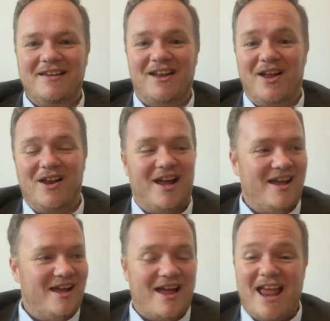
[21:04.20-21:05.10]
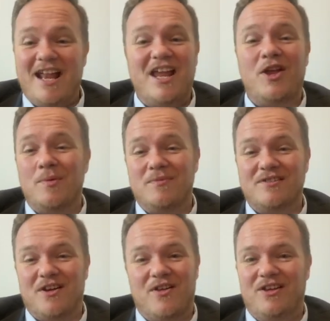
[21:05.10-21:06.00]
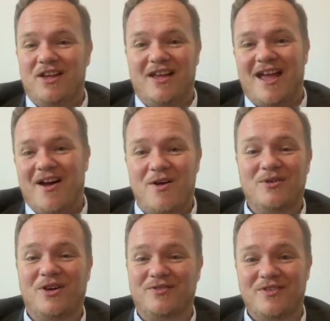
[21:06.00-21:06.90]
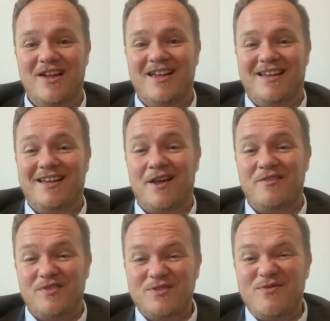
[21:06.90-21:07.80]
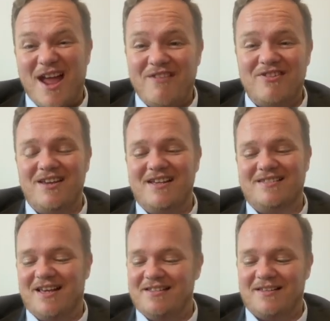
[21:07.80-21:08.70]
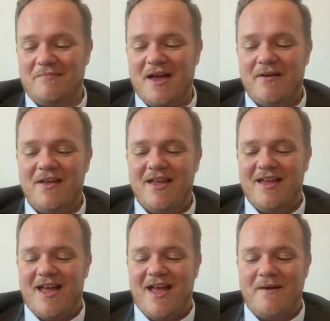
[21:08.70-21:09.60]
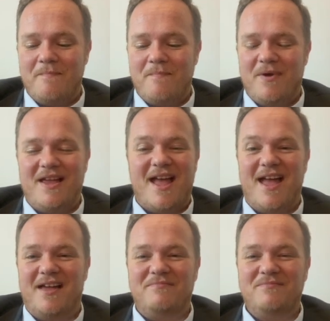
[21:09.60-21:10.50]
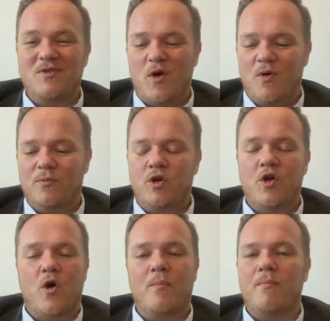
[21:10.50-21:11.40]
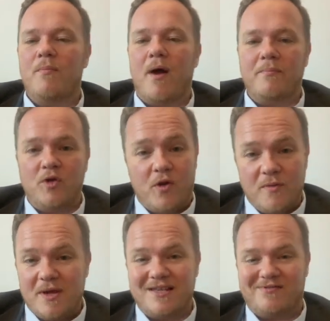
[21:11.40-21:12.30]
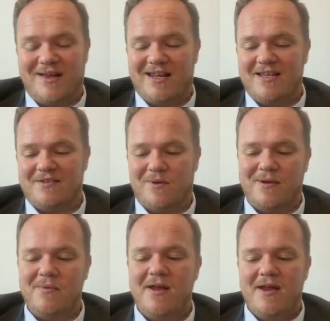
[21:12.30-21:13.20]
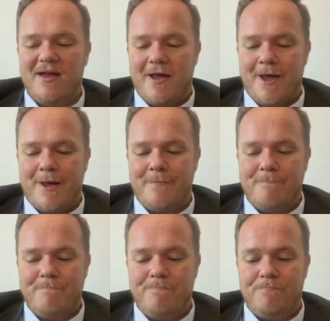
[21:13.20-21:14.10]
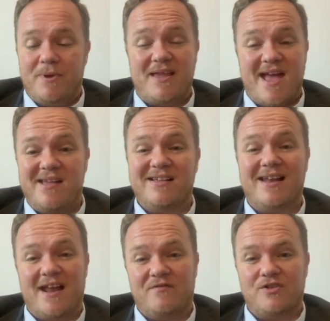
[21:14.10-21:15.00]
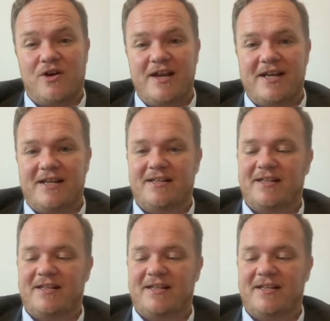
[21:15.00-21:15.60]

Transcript: You know, like any Cuban cigar that you can get hold of, you know, it feels rarer these days somehow. But yeah, I'm not the biggest fan of this one. But yeah, glad I've tried it.